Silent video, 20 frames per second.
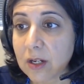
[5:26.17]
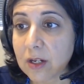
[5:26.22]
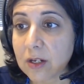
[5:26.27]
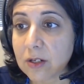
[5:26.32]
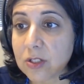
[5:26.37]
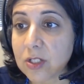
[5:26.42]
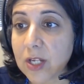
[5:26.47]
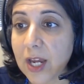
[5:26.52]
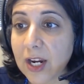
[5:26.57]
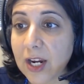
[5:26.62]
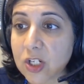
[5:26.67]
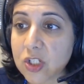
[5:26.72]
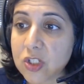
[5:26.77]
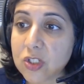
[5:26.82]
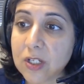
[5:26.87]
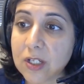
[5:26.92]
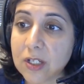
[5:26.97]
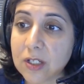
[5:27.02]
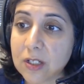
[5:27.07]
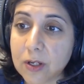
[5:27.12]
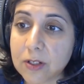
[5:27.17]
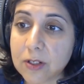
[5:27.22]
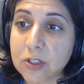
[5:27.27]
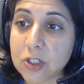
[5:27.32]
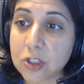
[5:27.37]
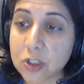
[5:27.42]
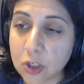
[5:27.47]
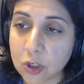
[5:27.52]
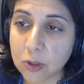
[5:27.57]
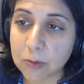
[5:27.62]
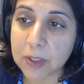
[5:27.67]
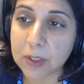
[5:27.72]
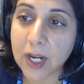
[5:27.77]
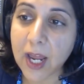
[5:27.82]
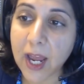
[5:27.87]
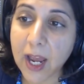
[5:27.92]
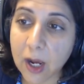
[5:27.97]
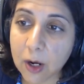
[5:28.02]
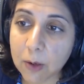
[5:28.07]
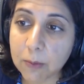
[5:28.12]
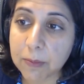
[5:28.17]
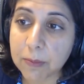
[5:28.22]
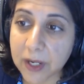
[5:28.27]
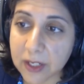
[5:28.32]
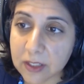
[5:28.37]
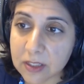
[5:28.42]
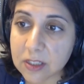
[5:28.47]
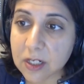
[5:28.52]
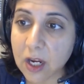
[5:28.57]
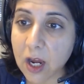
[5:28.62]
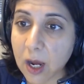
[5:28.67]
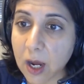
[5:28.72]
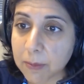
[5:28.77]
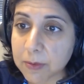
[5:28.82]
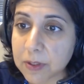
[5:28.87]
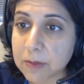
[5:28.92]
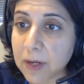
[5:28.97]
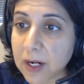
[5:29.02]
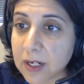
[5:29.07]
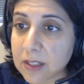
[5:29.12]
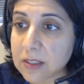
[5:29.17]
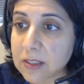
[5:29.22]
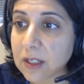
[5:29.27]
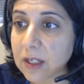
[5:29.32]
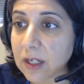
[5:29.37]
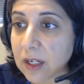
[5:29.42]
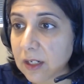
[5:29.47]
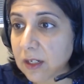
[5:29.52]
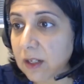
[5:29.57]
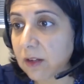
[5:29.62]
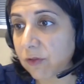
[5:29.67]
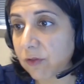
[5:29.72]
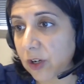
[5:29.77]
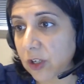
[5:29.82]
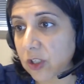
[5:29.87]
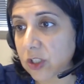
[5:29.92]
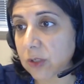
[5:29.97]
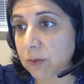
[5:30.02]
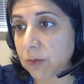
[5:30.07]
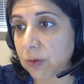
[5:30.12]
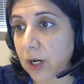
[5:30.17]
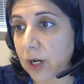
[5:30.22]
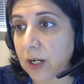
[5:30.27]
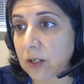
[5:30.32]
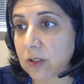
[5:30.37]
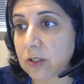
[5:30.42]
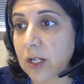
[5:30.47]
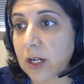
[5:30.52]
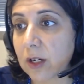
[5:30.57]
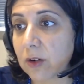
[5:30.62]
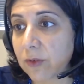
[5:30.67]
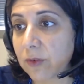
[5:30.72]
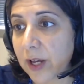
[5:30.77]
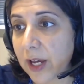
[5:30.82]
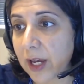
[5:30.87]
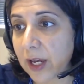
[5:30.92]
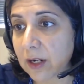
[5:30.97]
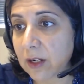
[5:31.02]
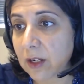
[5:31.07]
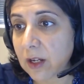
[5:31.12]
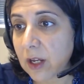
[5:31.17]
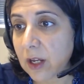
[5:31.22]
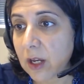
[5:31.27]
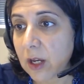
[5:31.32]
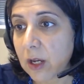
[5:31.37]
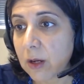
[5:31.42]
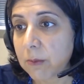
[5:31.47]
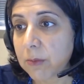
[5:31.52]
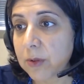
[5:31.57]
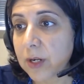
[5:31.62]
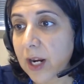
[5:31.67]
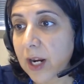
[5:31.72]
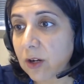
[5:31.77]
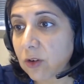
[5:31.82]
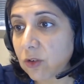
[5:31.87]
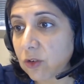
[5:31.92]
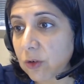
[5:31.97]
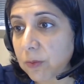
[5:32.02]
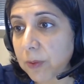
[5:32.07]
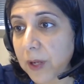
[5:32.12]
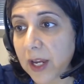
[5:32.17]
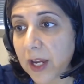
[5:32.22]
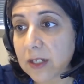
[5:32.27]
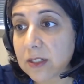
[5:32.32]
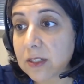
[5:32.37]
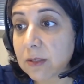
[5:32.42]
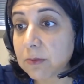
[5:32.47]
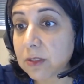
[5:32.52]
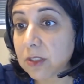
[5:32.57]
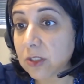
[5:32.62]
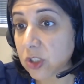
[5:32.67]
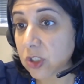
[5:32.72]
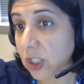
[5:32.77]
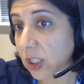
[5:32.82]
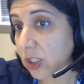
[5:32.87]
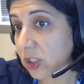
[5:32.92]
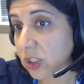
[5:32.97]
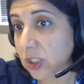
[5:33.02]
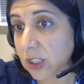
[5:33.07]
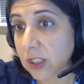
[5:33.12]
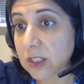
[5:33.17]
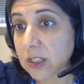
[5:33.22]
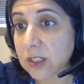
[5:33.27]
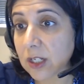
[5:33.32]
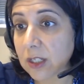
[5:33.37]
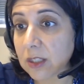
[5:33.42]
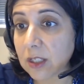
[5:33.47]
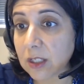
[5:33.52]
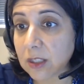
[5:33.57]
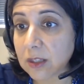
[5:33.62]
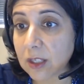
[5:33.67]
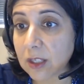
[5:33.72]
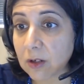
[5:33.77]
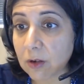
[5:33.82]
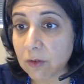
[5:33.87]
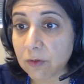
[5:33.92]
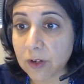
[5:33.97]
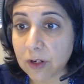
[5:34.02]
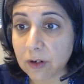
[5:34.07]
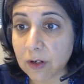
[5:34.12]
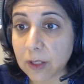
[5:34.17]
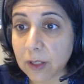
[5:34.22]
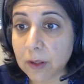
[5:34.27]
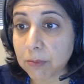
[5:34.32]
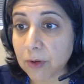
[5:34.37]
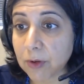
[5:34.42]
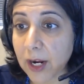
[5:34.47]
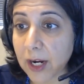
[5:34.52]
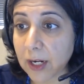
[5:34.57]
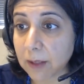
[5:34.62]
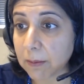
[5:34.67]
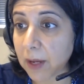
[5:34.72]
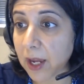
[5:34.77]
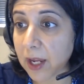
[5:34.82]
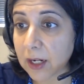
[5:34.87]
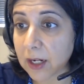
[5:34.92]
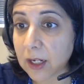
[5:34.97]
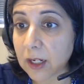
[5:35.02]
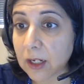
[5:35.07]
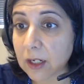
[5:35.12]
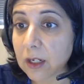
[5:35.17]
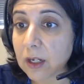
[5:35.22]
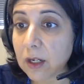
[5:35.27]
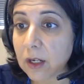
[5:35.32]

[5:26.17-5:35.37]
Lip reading: to actually determine how best to optimize the kidney function prior to LVAD. But our group had some suggestions, I think, that are very pragmatic.